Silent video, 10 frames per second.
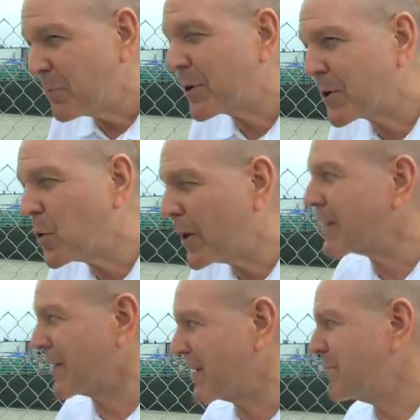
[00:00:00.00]
pretty
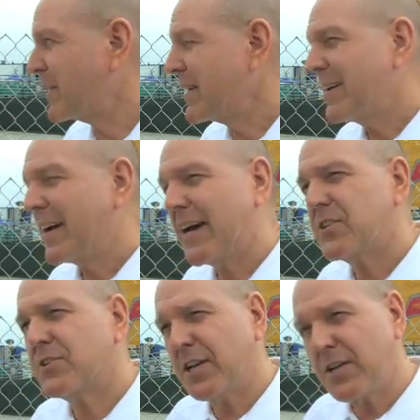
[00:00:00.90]
quickly
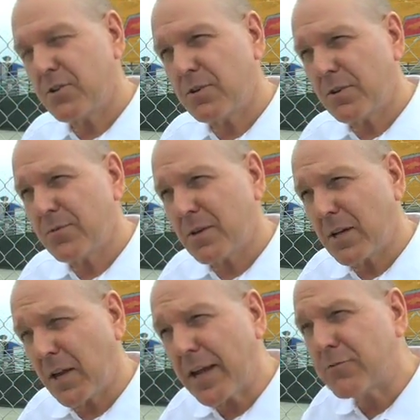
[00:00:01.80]
as the
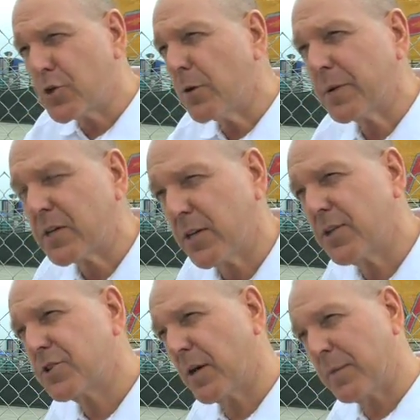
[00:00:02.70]
a lot of German
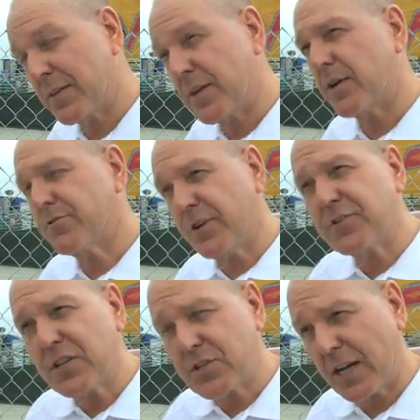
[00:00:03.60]
cars come in that are
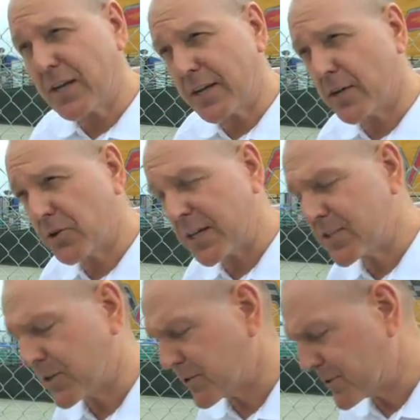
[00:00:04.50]
50 state legal
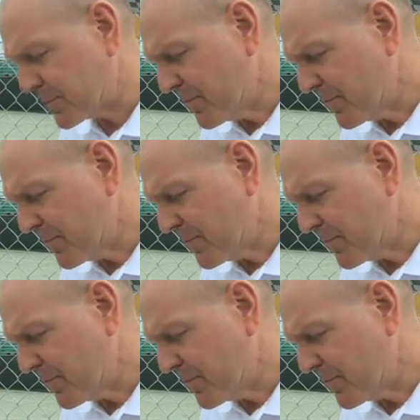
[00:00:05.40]
diesels.